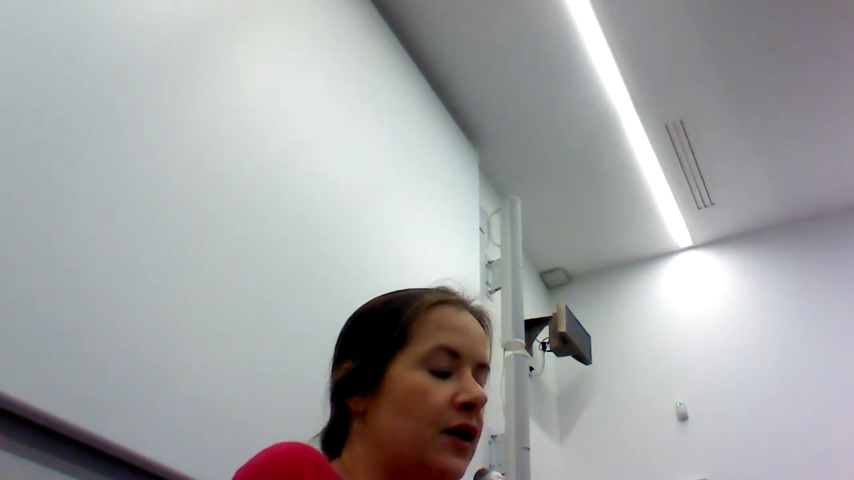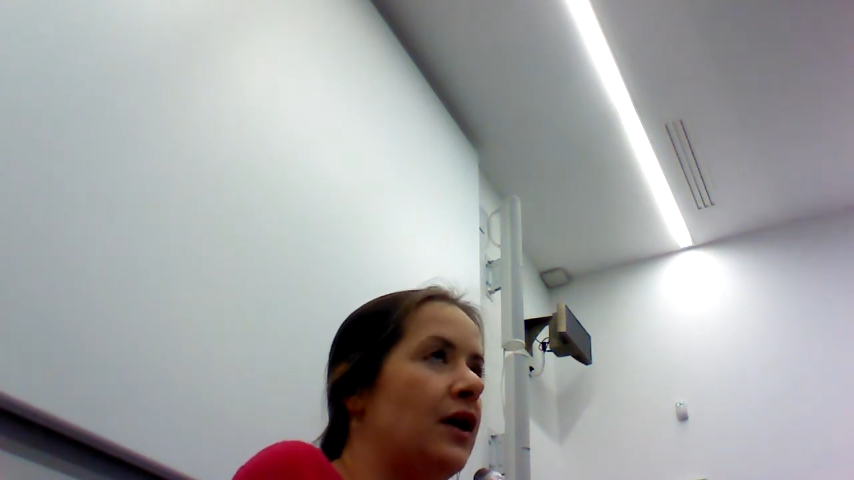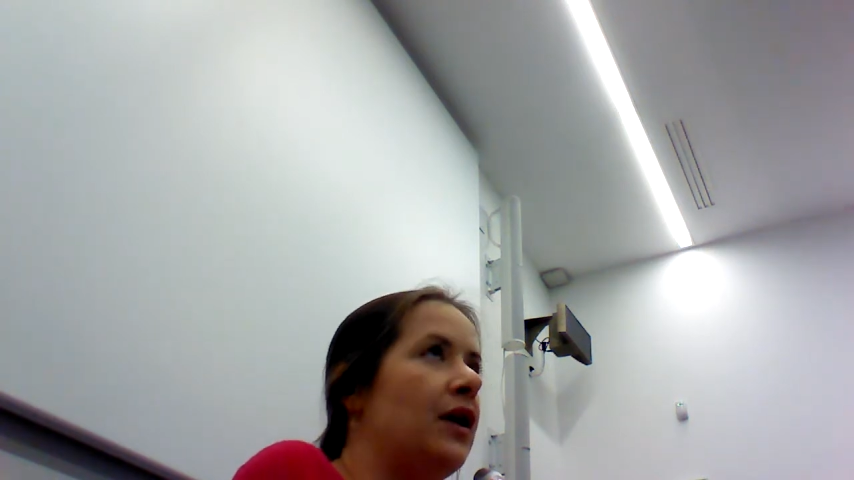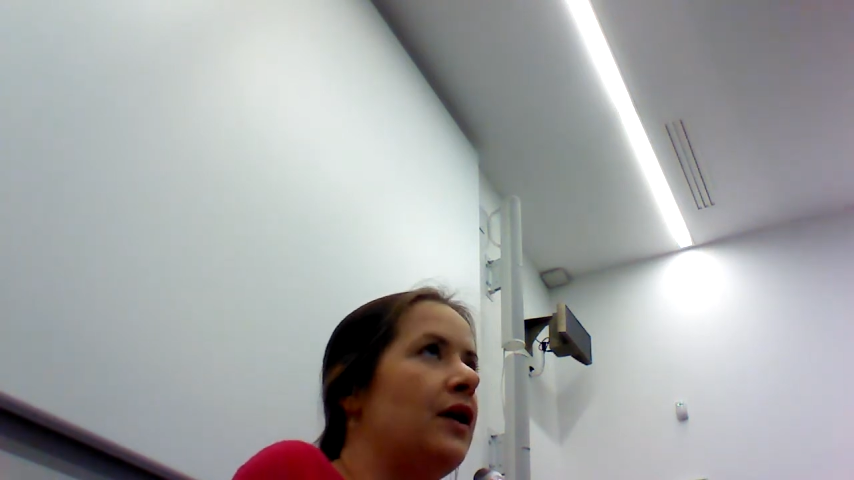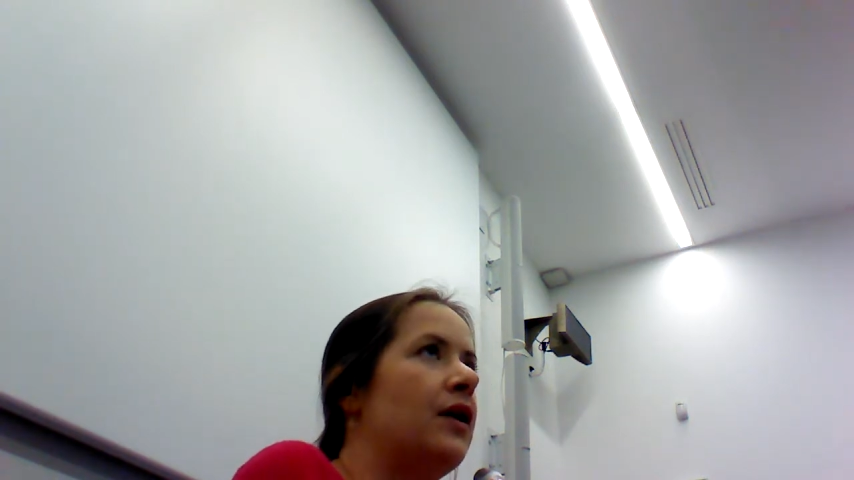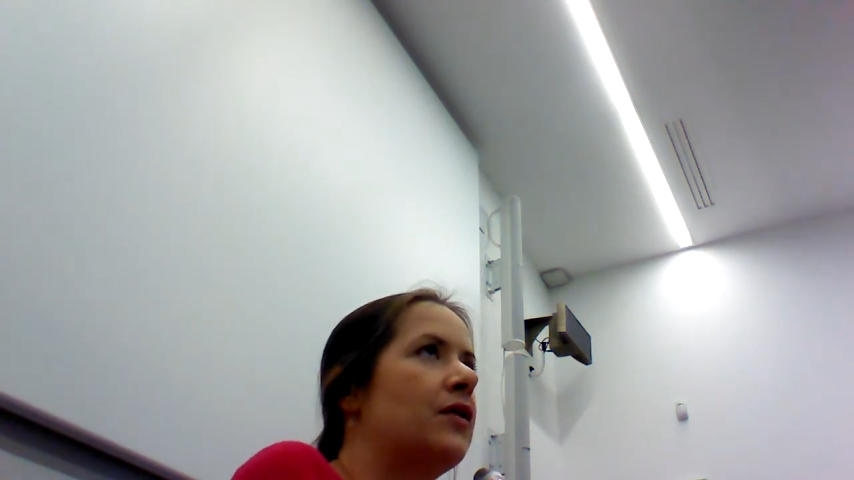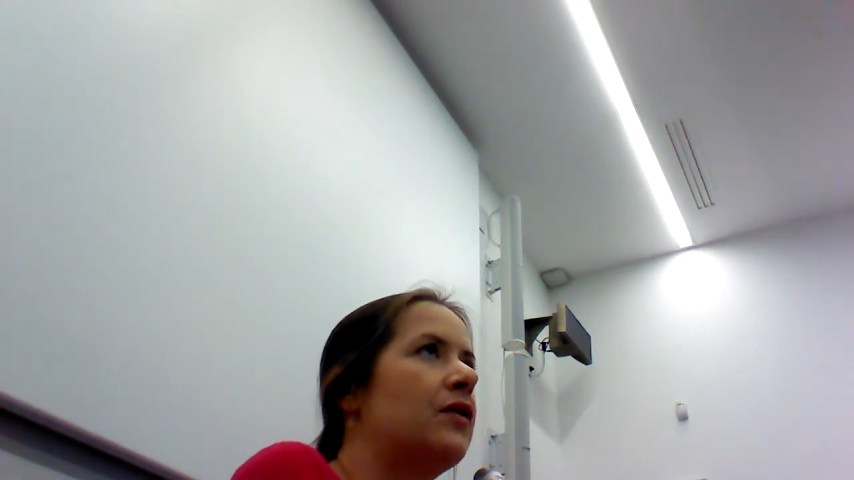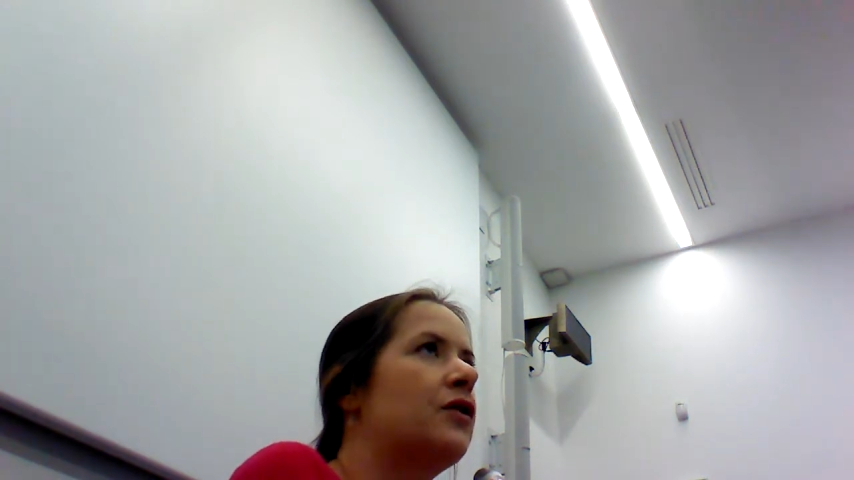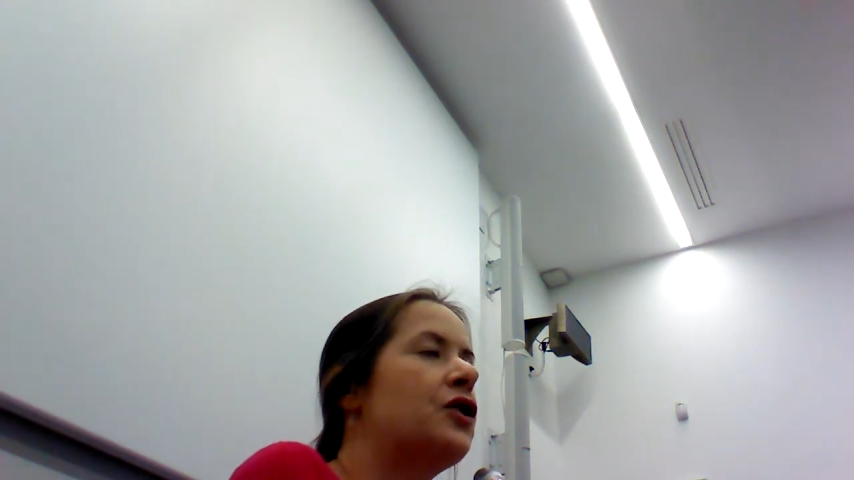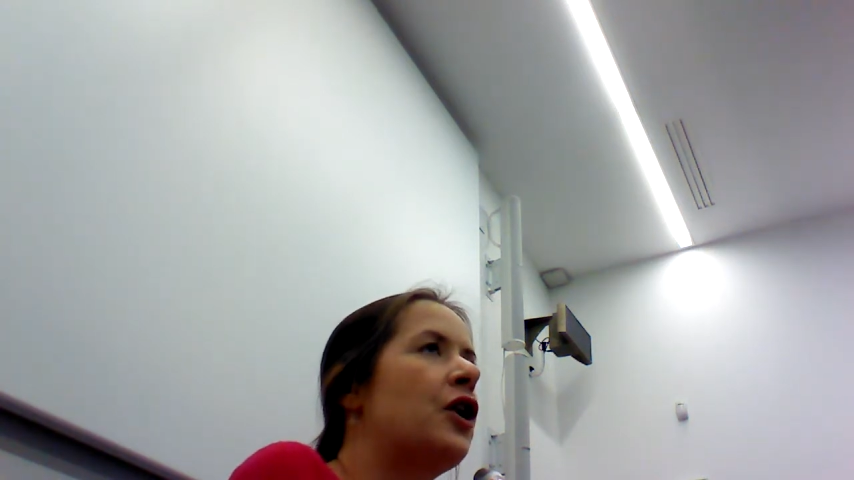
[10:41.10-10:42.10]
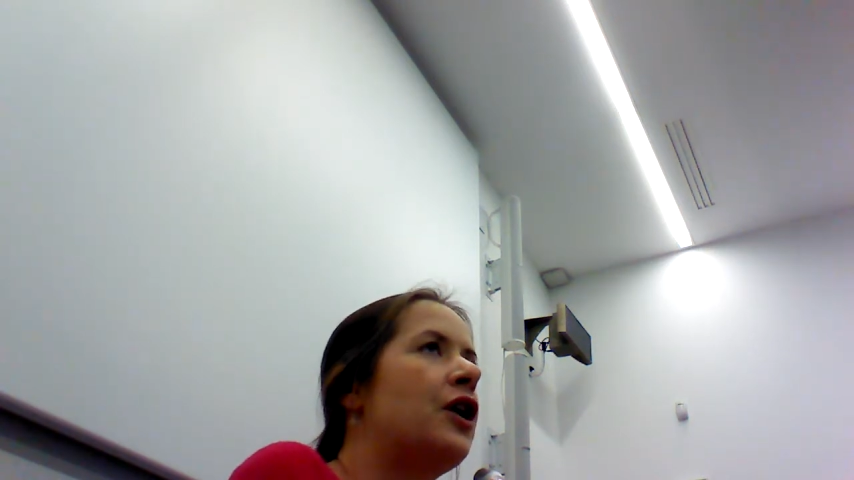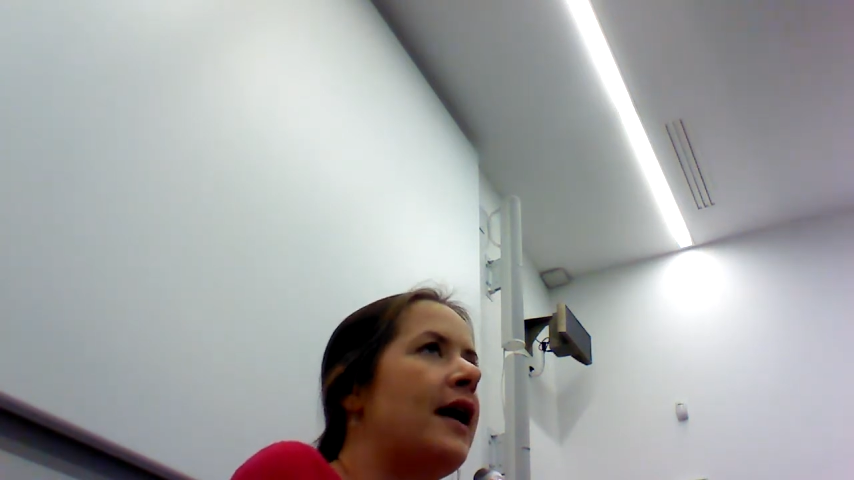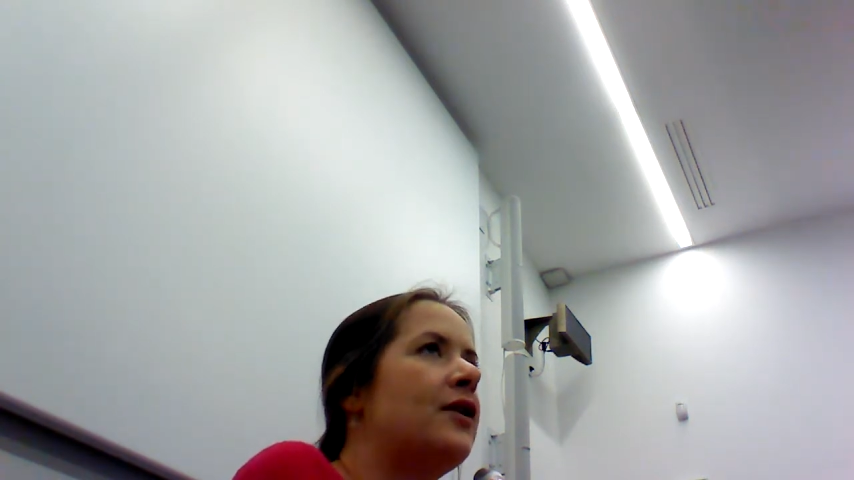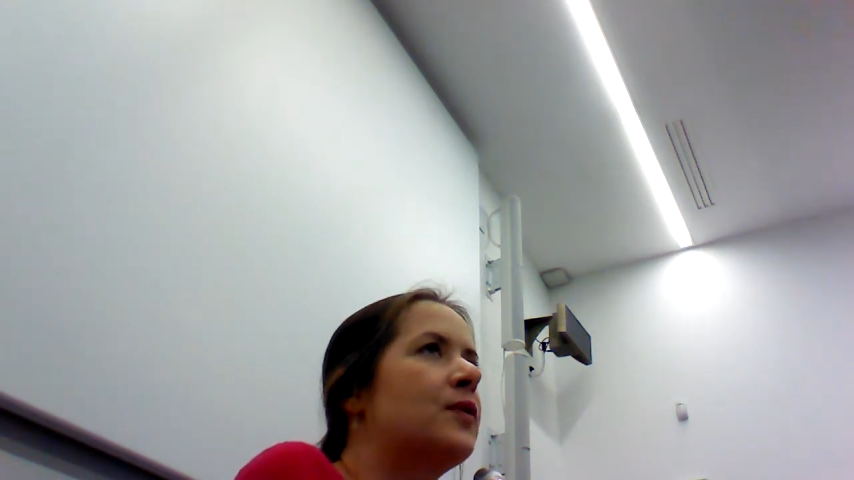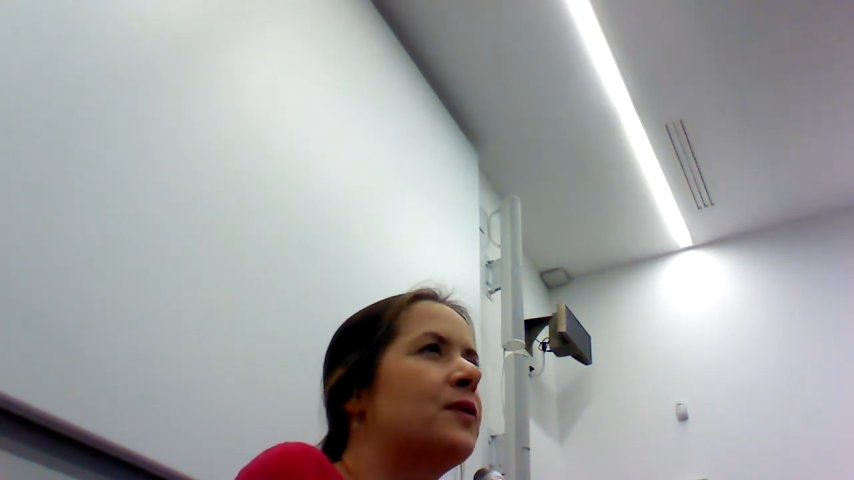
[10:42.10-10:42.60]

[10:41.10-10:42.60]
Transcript: The turnout